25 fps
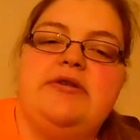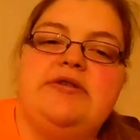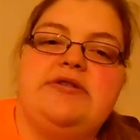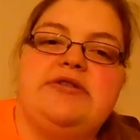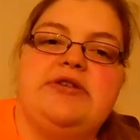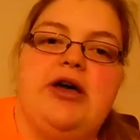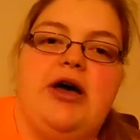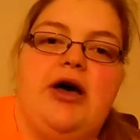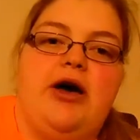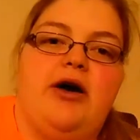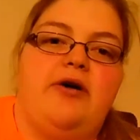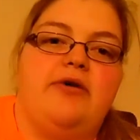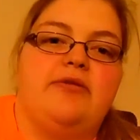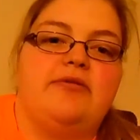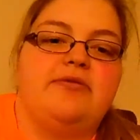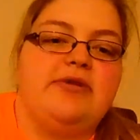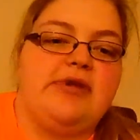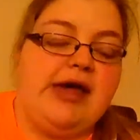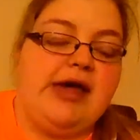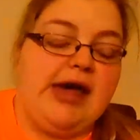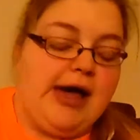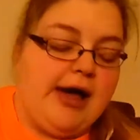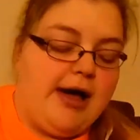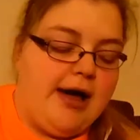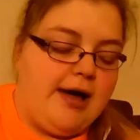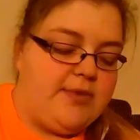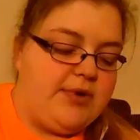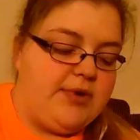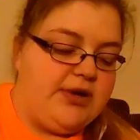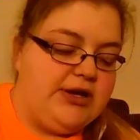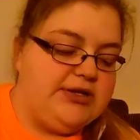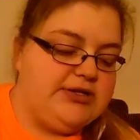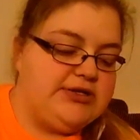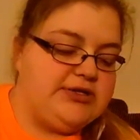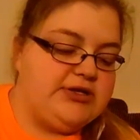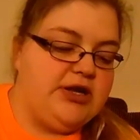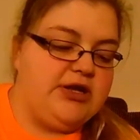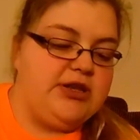So, yeah, I'm
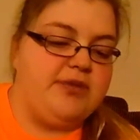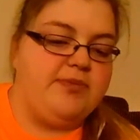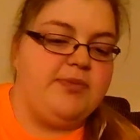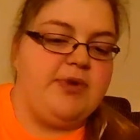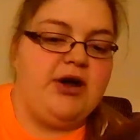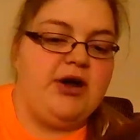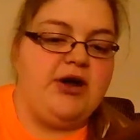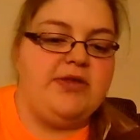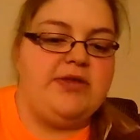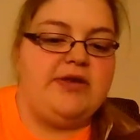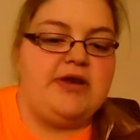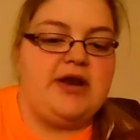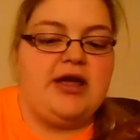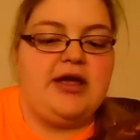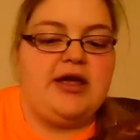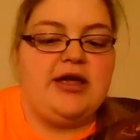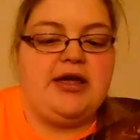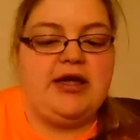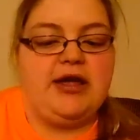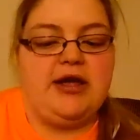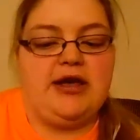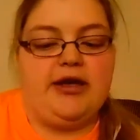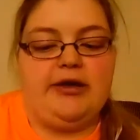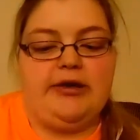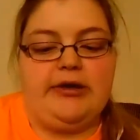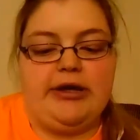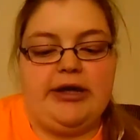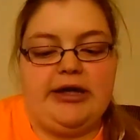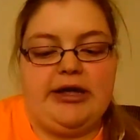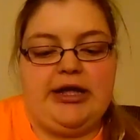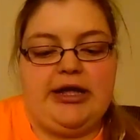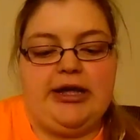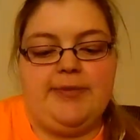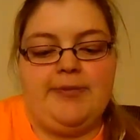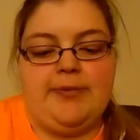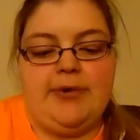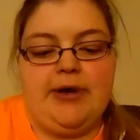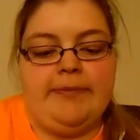going to start The Bear and the Nightingale
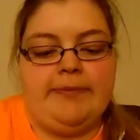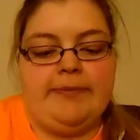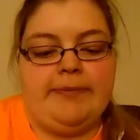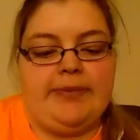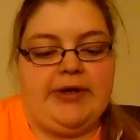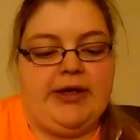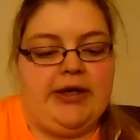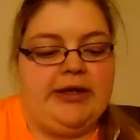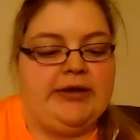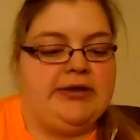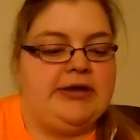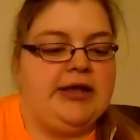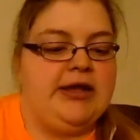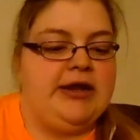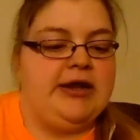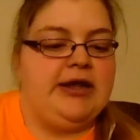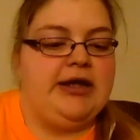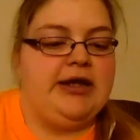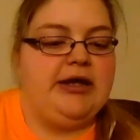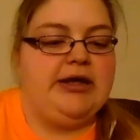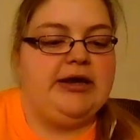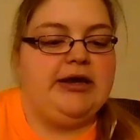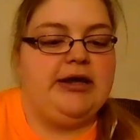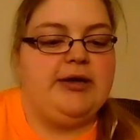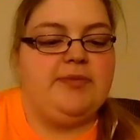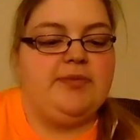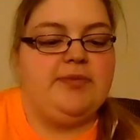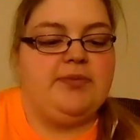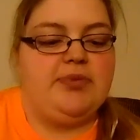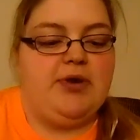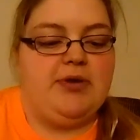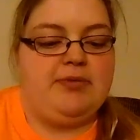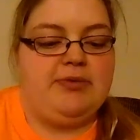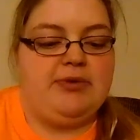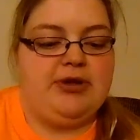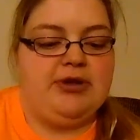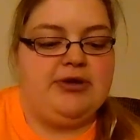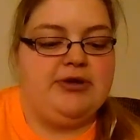and keep updating, and I'm
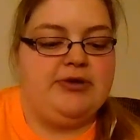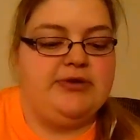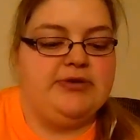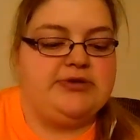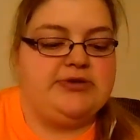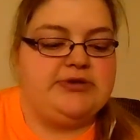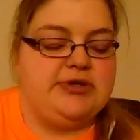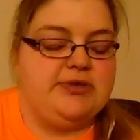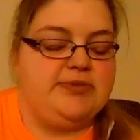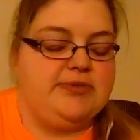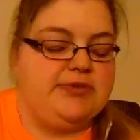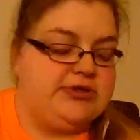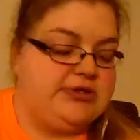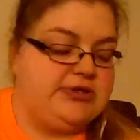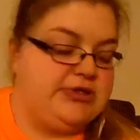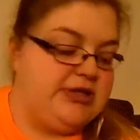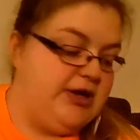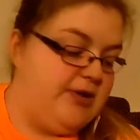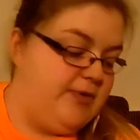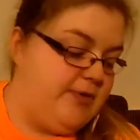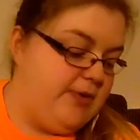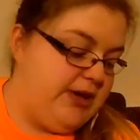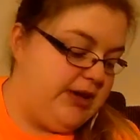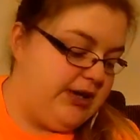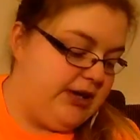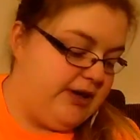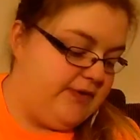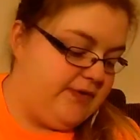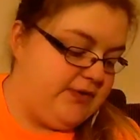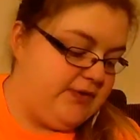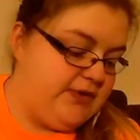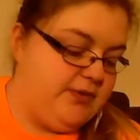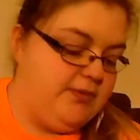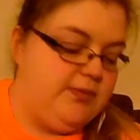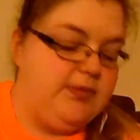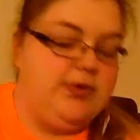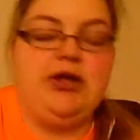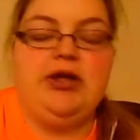probably going to do something to stay awake
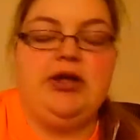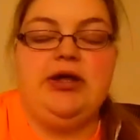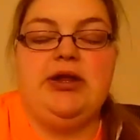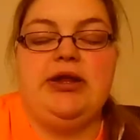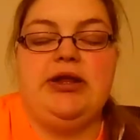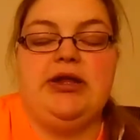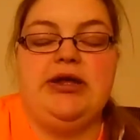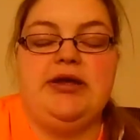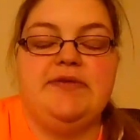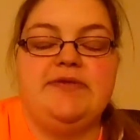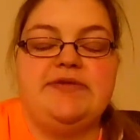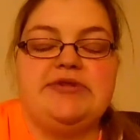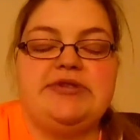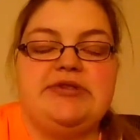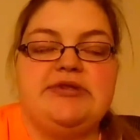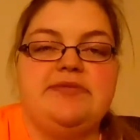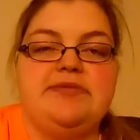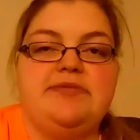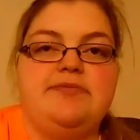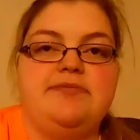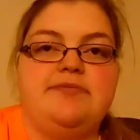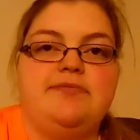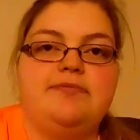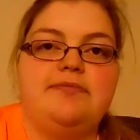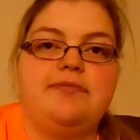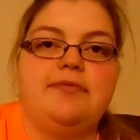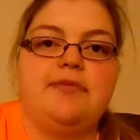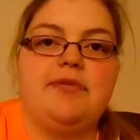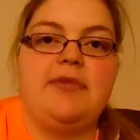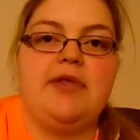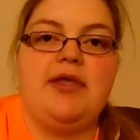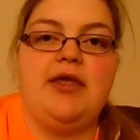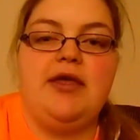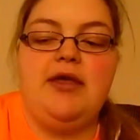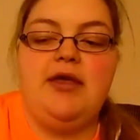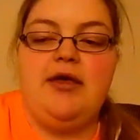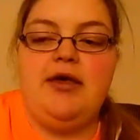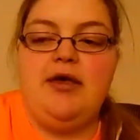after Amelia leaves.
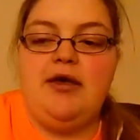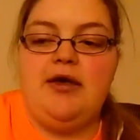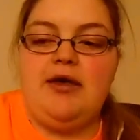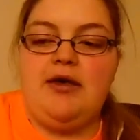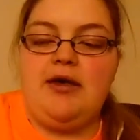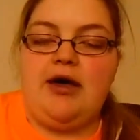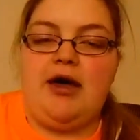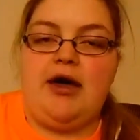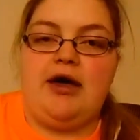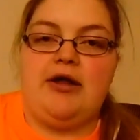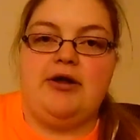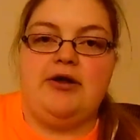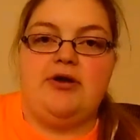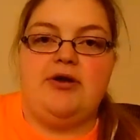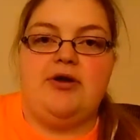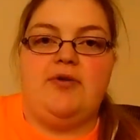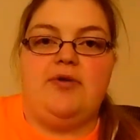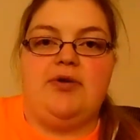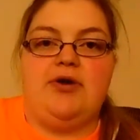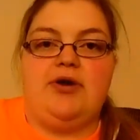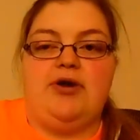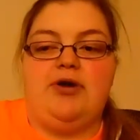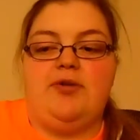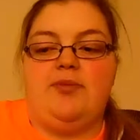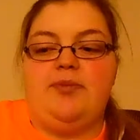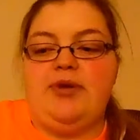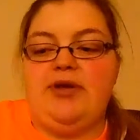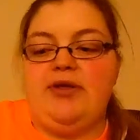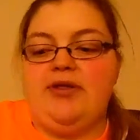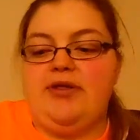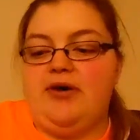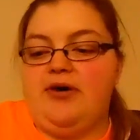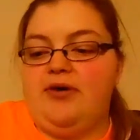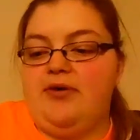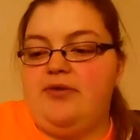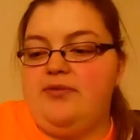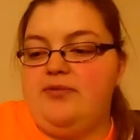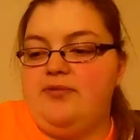I don't know what it'll be,
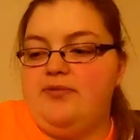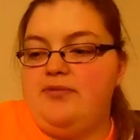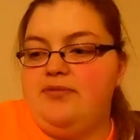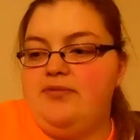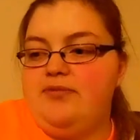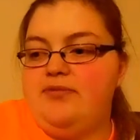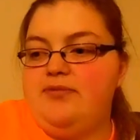though.